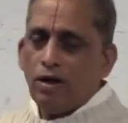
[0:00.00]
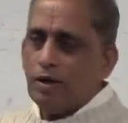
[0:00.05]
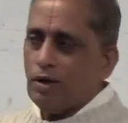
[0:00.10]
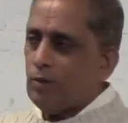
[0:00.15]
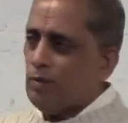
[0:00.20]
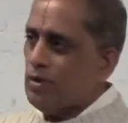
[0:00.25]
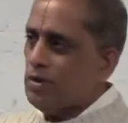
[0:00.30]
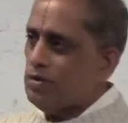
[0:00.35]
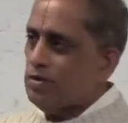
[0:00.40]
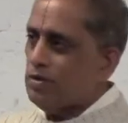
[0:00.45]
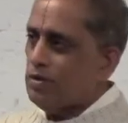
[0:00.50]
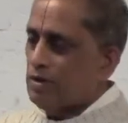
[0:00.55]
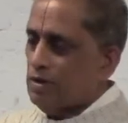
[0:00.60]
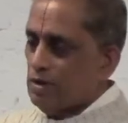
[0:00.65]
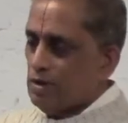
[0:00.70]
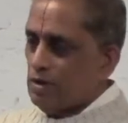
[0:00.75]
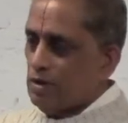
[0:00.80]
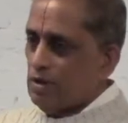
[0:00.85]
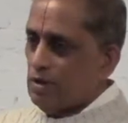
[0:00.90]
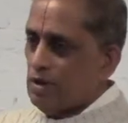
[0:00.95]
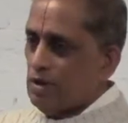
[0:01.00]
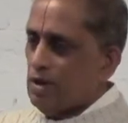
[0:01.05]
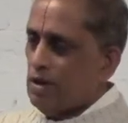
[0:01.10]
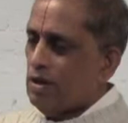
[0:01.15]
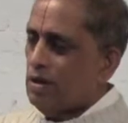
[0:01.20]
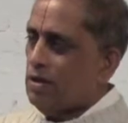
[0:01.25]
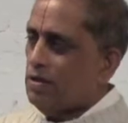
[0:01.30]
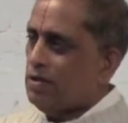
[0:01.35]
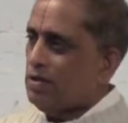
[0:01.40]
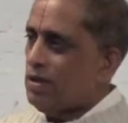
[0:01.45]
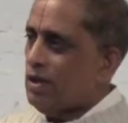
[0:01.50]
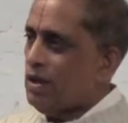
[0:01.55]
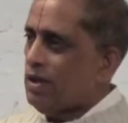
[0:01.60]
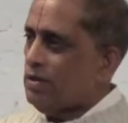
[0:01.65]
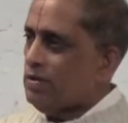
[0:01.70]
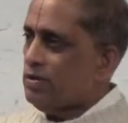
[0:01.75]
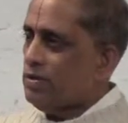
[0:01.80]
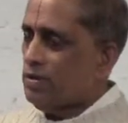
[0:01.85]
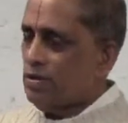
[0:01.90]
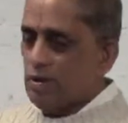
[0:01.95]
That means, in this
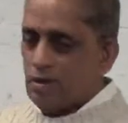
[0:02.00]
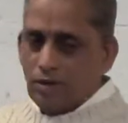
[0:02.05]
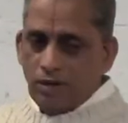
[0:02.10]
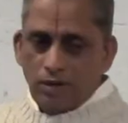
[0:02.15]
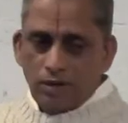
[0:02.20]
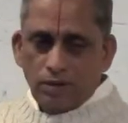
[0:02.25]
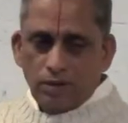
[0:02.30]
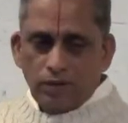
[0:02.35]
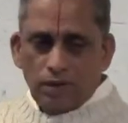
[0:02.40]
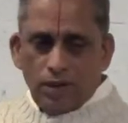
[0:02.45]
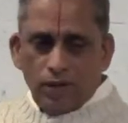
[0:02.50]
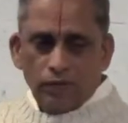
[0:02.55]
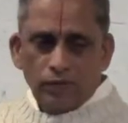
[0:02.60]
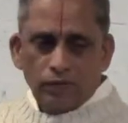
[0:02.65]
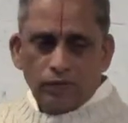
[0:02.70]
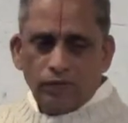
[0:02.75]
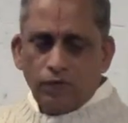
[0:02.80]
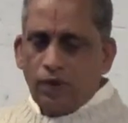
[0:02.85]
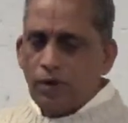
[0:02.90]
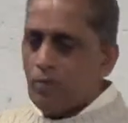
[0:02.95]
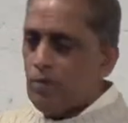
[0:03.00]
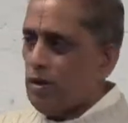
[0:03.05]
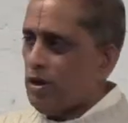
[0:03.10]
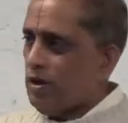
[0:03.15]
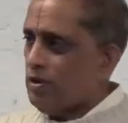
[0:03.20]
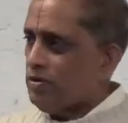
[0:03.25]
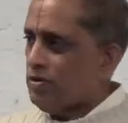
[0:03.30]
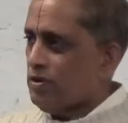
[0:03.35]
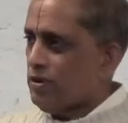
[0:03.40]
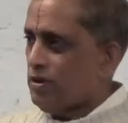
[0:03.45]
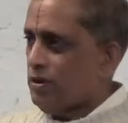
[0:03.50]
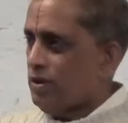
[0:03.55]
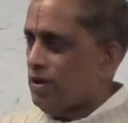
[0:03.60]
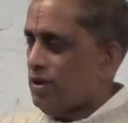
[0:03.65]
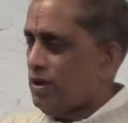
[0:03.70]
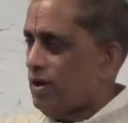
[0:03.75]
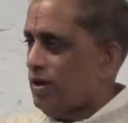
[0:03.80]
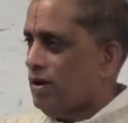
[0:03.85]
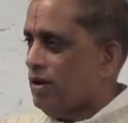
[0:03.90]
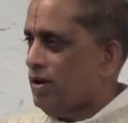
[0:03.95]
case, there was formication
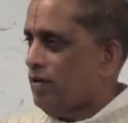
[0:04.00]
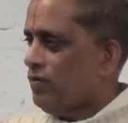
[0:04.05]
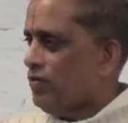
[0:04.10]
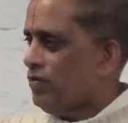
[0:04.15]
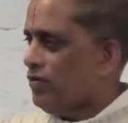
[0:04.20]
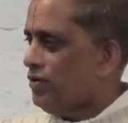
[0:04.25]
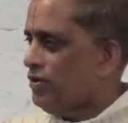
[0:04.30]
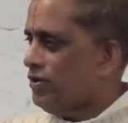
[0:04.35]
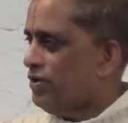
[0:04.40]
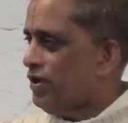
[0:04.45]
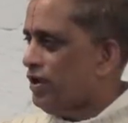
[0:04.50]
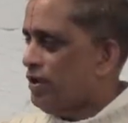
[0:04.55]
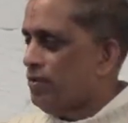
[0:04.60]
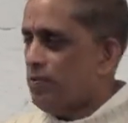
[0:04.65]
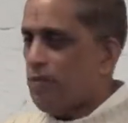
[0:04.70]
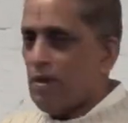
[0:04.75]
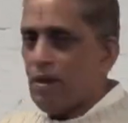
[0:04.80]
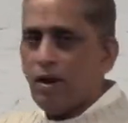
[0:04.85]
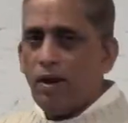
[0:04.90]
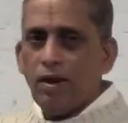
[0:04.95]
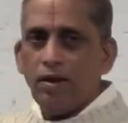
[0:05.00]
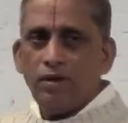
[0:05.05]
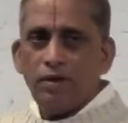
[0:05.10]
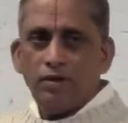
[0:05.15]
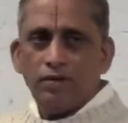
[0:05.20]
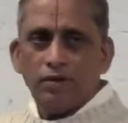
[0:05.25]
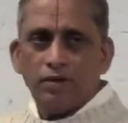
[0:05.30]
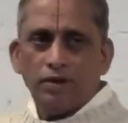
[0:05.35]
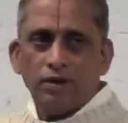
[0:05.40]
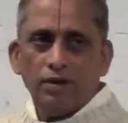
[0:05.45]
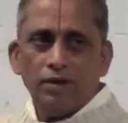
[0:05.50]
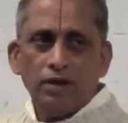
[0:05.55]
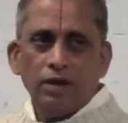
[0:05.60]
and afterwards there is paralyzation.